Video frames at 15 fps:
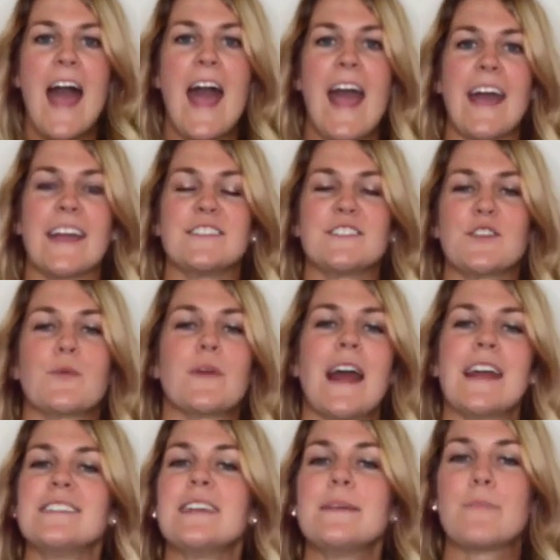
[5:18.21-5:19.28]
And so when
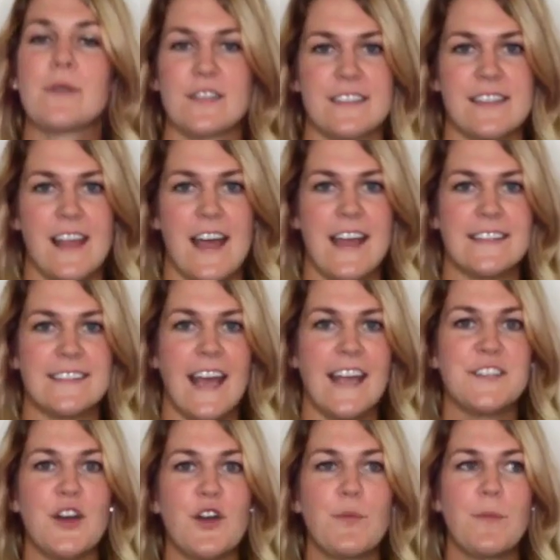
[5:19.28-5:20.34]
I say personalize,
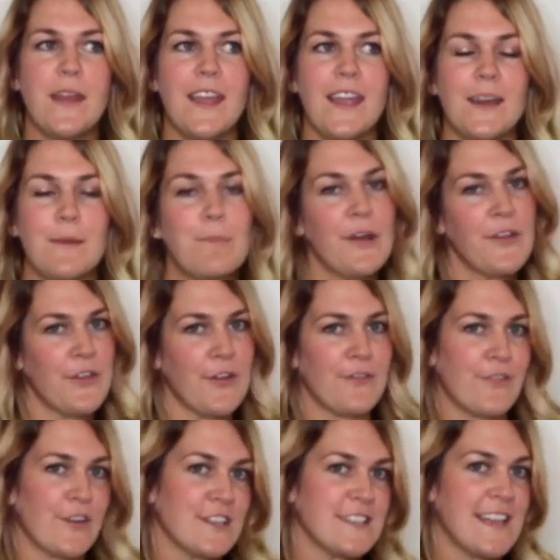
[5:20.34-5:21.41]
I don't mean put their
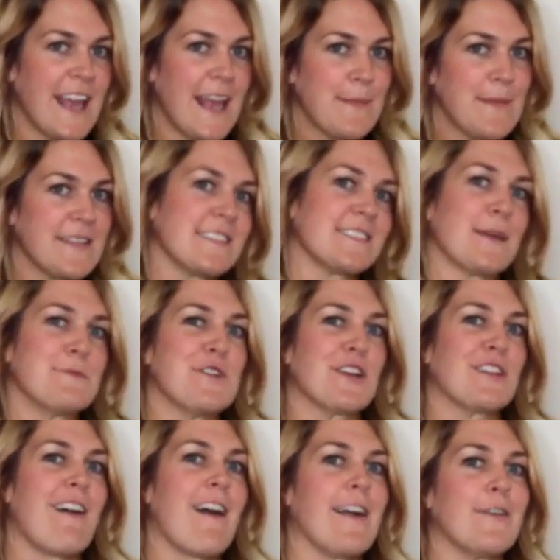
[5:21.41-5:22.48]
first name in the
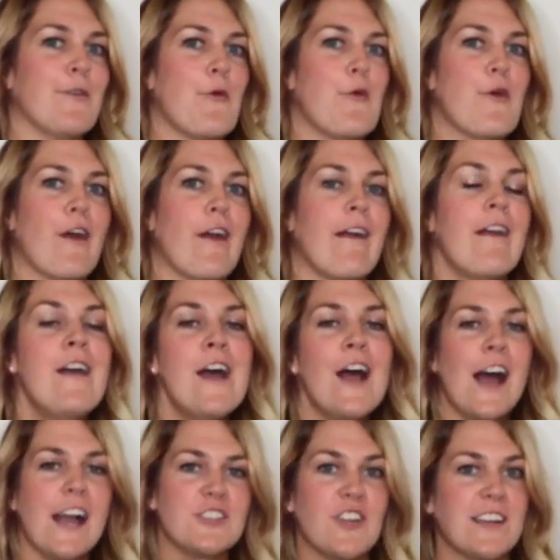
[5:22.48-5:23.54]
subject line or
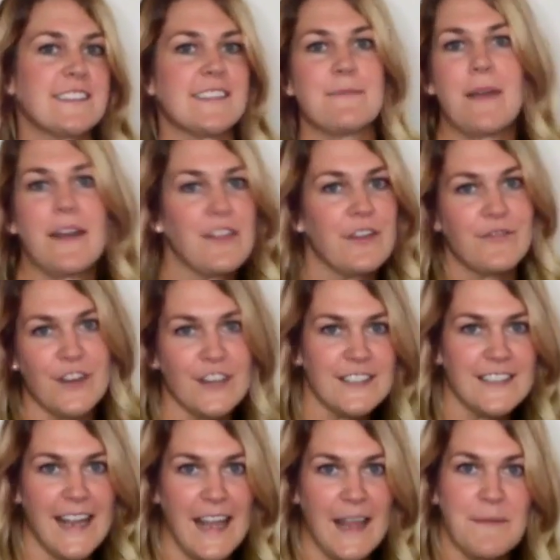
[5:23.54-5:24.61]
address them by their
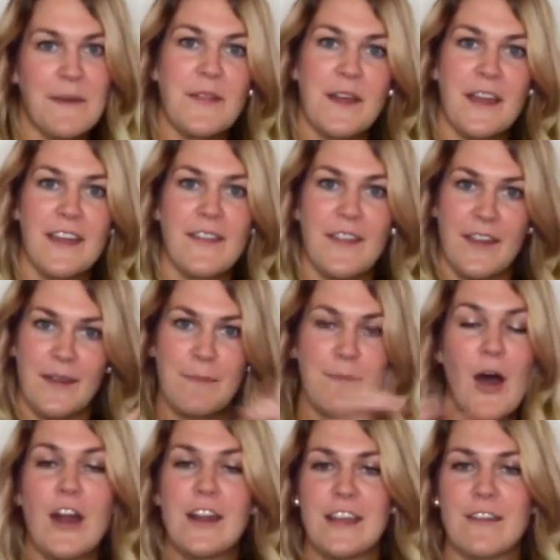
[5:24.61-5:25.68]
first name in the
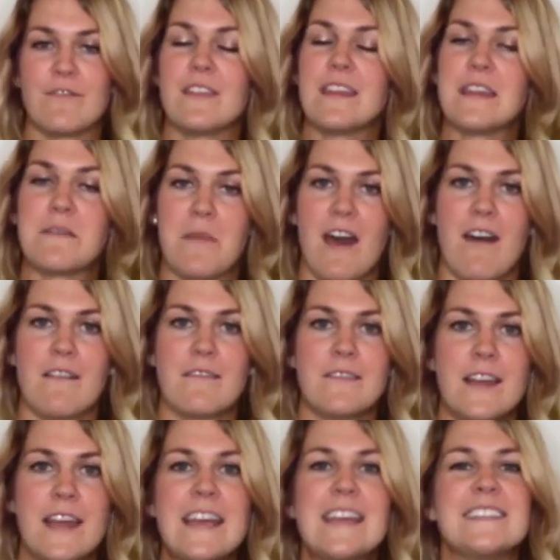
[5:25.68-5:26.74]
body of the email.
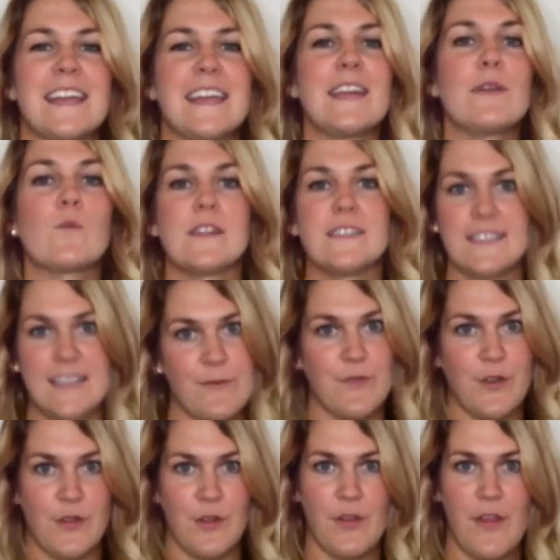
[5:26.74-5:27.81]
Take it one step
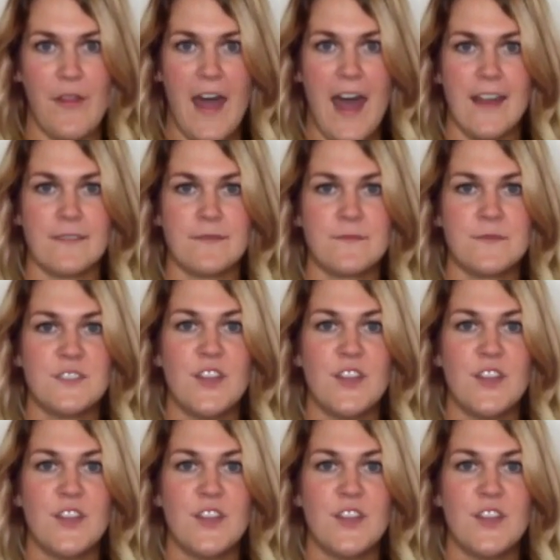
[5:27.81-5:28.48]
further than that.